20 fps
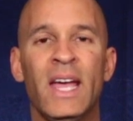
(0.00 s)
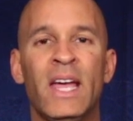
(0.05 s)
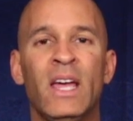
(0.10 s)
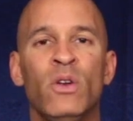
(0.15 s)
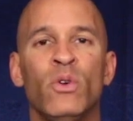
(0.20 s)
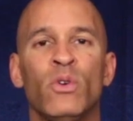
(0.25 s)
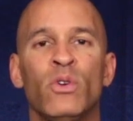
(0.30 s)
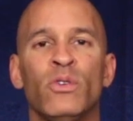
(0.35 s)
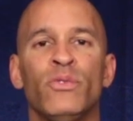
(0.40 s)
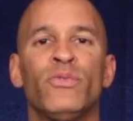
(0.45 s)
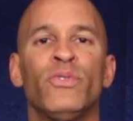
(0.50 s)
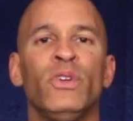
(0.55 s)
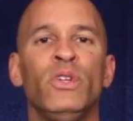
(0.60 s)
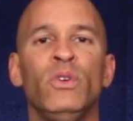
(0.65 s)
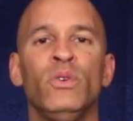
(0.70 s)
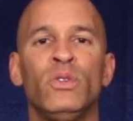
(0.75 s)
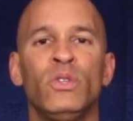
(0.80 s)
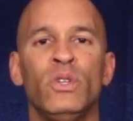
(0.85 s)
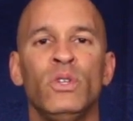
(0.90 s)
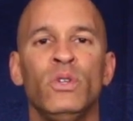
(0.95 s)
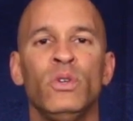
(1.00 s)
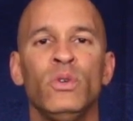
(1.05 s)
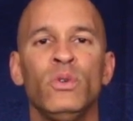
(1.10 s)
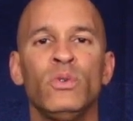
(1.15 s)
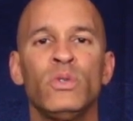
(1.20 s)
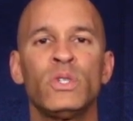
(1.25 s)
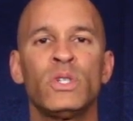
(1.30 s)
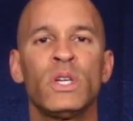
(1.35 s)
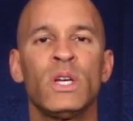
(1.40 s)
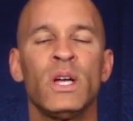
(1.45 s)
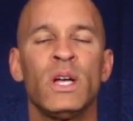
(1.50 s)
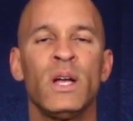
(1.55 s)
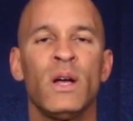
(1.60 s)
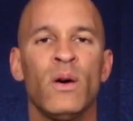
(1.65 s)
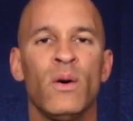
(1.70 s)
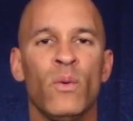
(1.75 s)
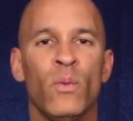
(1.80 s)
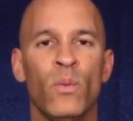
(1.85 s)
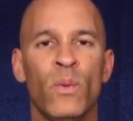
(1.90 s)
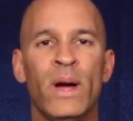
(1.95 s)
in order for you to use
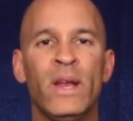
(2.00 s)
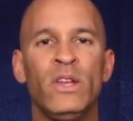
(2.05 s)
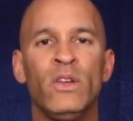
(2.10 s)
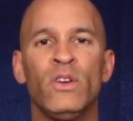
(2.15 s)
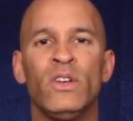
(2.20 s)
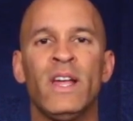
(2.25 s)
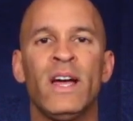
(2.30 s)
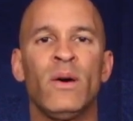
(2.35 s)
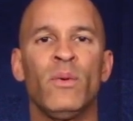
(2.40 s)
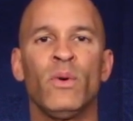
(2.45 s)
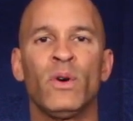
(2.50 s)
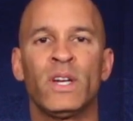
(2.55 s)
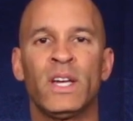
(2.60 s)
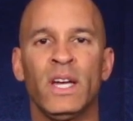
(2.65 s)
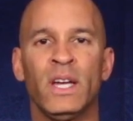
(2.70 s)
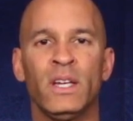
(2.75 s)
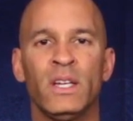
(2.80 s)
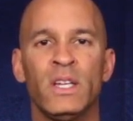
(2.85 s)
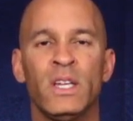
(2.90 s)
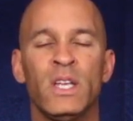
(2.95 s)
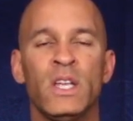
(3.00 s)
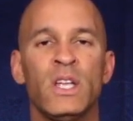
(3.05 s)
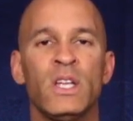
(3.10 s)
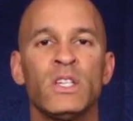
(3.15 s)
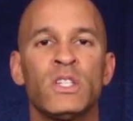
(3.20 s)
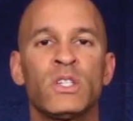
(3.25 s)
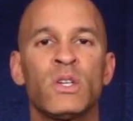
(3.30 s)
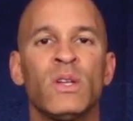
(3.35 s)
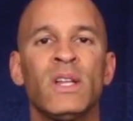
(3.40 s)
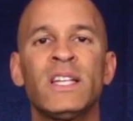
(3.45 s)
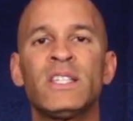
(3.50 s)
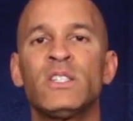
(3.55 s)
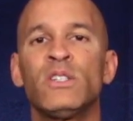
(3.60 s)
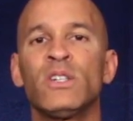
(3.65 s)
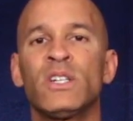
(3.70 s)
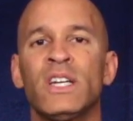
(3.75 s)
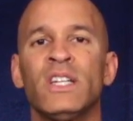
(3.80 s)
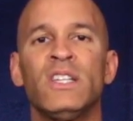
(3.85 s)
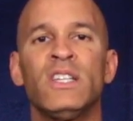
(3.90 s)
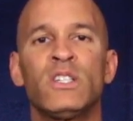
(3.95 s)
when you're networking. So let's
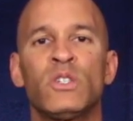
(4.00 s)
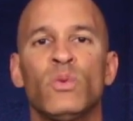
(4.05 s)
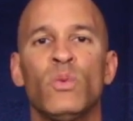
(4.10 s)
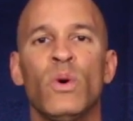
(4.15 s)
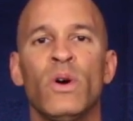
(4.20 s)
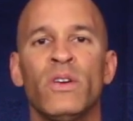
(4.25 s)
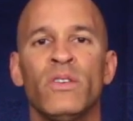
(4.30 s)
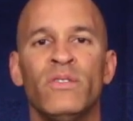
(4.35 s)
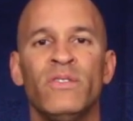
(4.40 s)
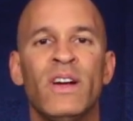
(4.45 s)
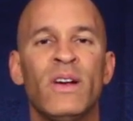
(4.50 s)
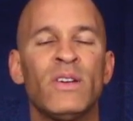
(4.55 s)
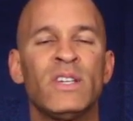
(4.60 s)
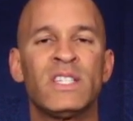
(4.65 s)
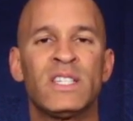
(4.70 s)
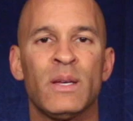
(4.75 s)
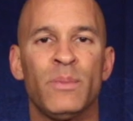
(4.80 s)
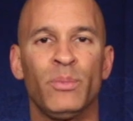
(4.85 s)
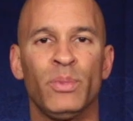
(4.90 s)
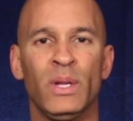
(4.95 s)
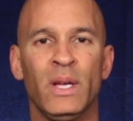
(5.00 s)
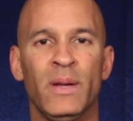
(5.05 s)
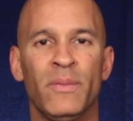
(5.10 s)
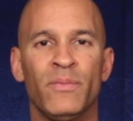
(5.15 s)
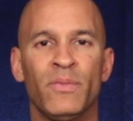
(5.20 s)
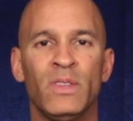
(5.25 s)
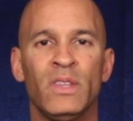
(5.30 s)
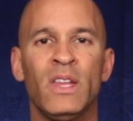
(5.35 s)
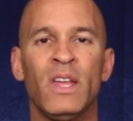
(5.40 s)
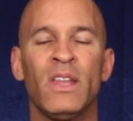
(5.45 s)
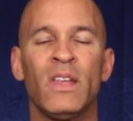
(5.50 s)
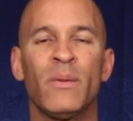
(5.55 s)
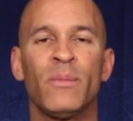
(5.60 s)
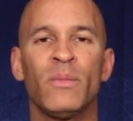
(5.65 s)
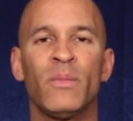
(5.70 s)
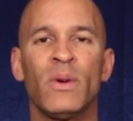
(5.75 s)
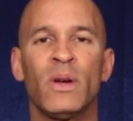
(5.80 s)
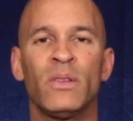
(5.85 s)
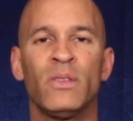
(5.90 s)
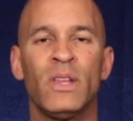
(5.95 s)
look at this word very simply. The
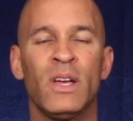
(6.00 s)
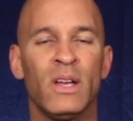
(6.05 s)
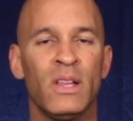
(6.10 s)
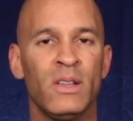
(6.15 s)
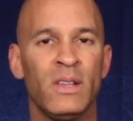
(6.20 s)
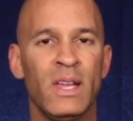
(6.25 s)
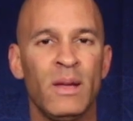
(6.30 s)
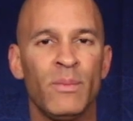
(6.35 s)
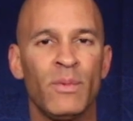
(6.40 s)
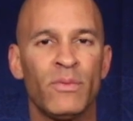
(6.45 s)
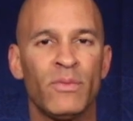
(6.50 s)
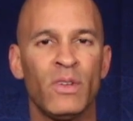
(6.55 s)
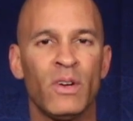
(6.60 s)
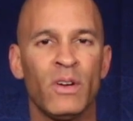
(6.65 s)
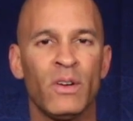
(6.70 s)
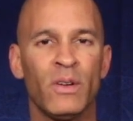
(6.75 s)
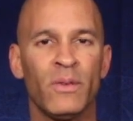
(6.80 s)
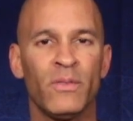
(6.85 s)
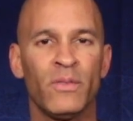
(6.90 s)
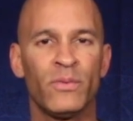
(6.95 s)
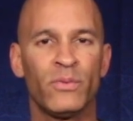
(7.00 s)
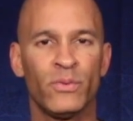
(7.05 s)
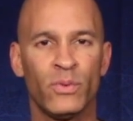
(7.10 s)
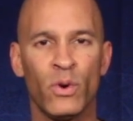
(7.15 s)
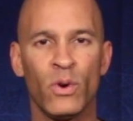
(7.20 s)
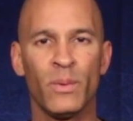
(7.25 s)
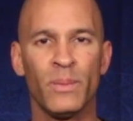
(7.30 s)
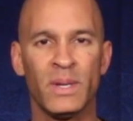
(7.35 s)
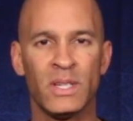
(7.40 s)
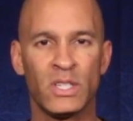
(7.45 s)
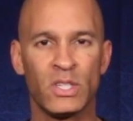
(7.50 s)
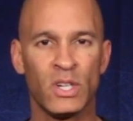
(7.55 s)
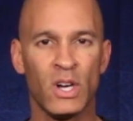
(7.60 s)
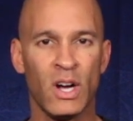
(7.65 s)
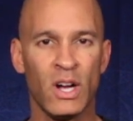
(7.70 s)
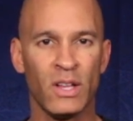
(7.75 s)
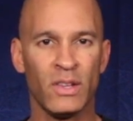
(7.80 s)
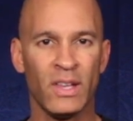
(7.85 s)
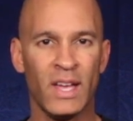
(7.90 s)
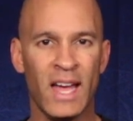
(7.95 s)
name of the form is
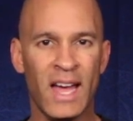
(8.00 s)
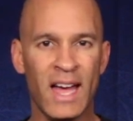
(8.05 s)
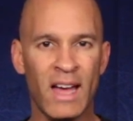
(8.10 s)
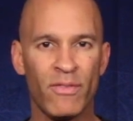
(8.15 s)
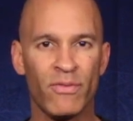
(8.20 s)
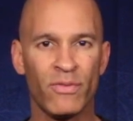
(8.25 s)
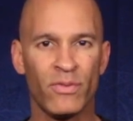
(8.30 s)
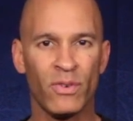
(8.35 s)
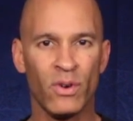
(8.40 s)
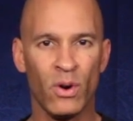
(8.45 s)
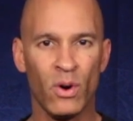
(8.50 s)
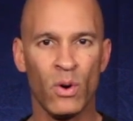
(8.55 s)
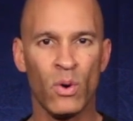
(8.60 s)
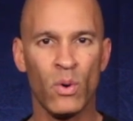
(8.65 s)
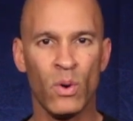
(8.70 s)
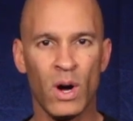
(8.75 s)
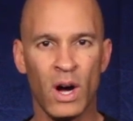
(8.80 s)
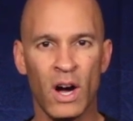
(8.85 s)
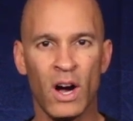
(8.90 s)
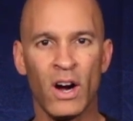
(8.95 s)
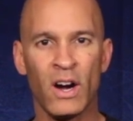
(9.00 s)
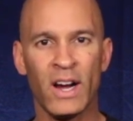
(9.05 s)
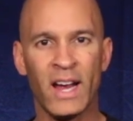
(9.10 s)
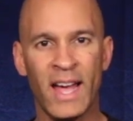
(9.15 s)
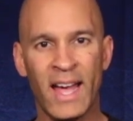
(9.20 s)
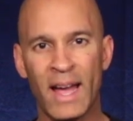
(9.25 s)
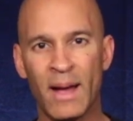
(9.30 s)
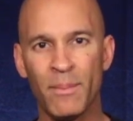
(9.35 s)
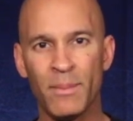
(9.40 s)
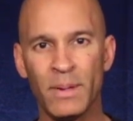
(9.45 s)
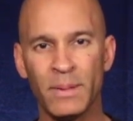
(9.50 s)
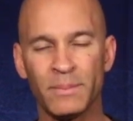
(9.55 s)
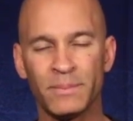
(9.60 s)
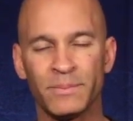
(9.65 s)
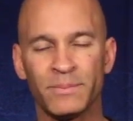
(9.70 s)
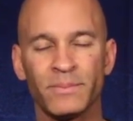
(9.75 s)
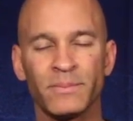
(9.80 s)
called FORM,